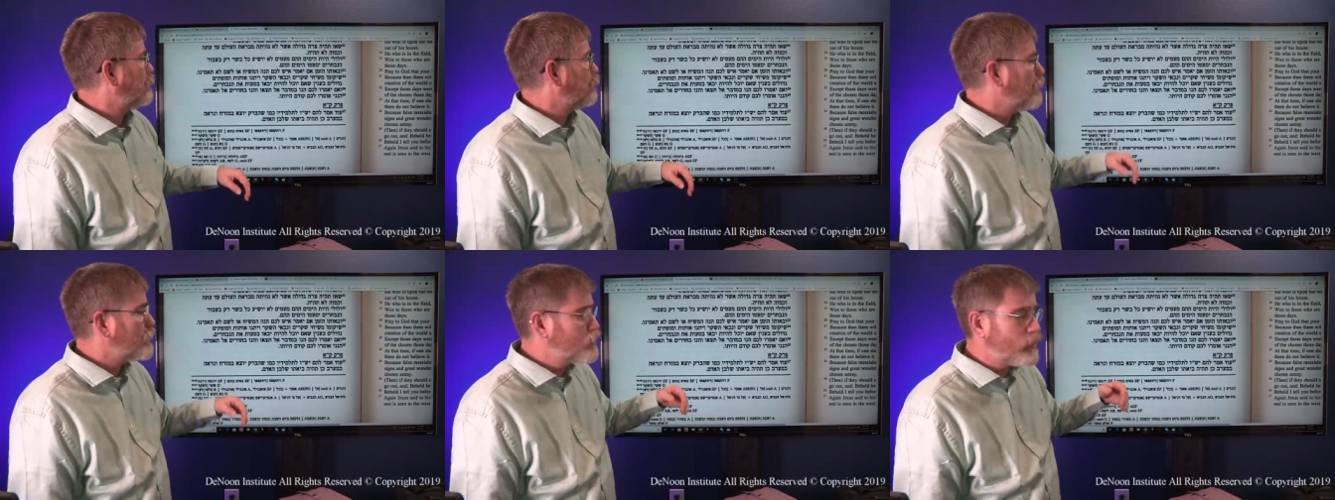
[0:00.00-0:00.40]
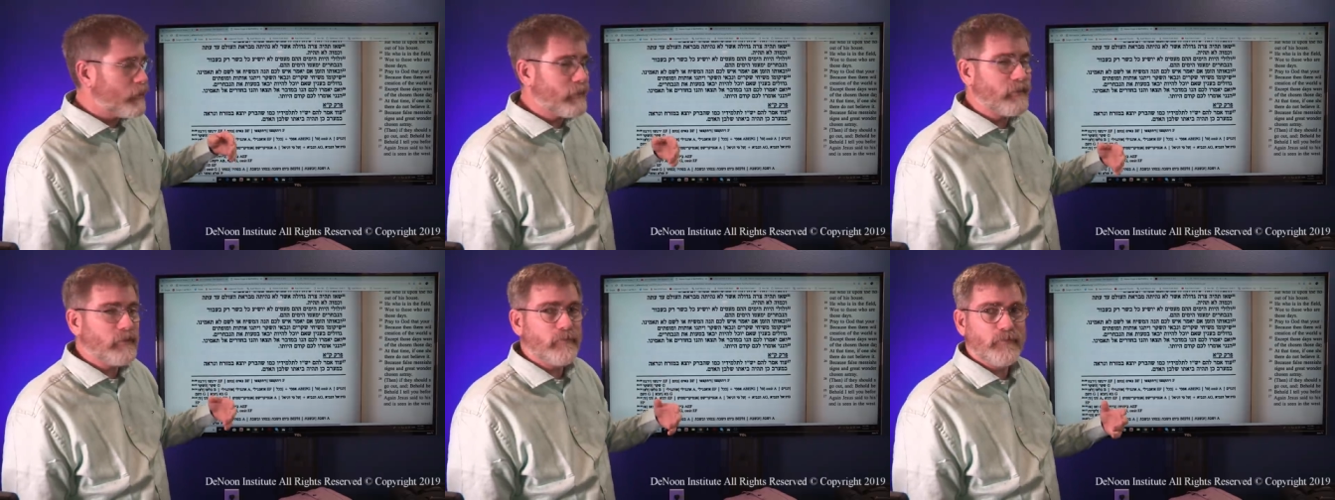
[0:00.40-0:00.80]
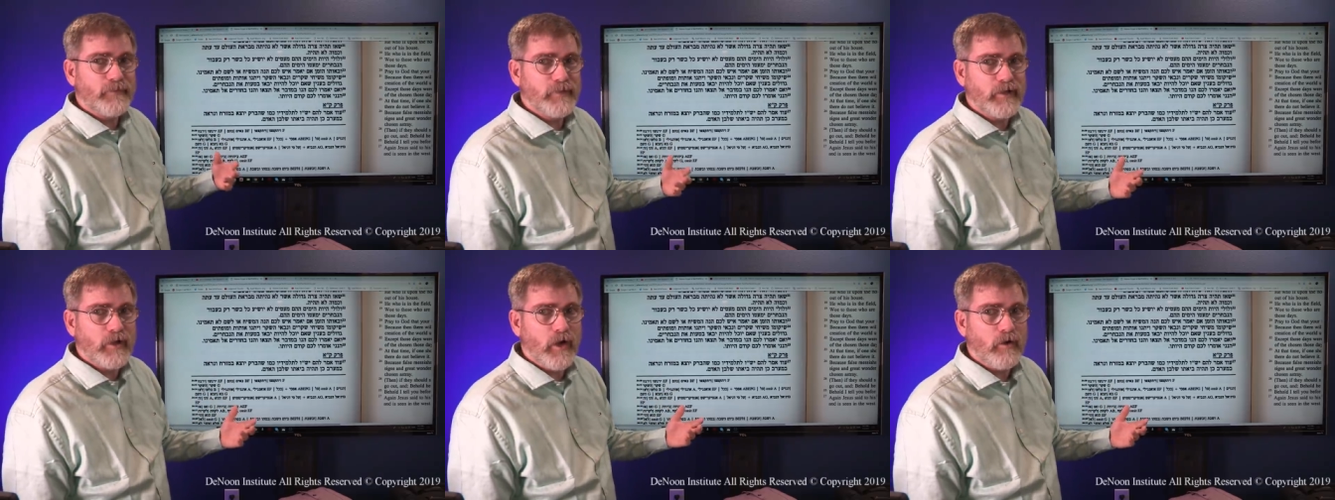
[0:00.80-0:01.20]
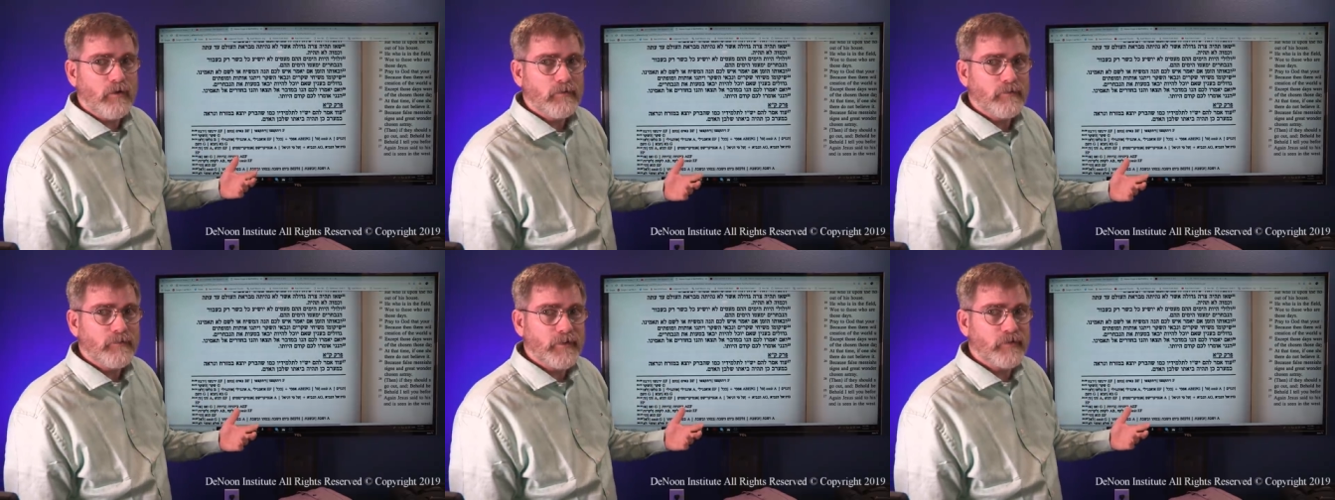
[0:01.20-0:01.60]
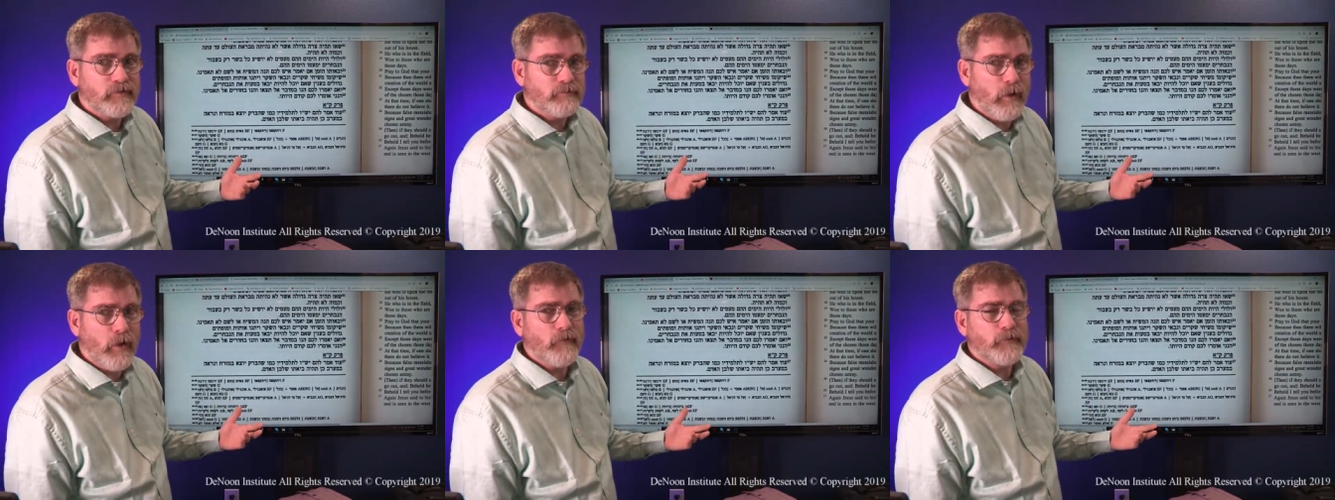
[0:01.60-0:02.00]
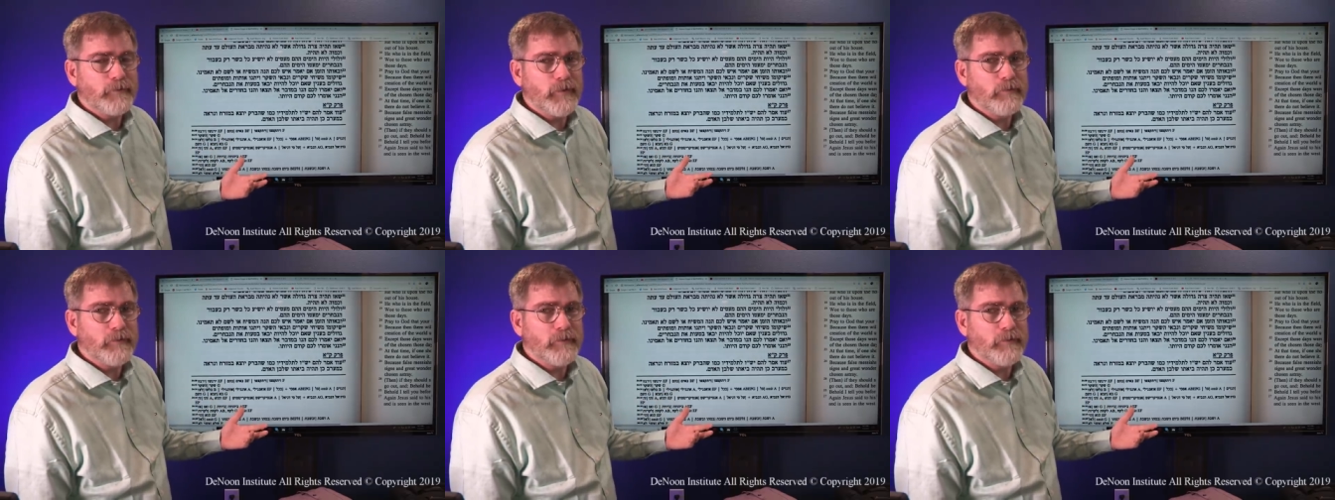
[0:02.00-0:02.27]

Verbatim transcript: which it, you know, there's multiple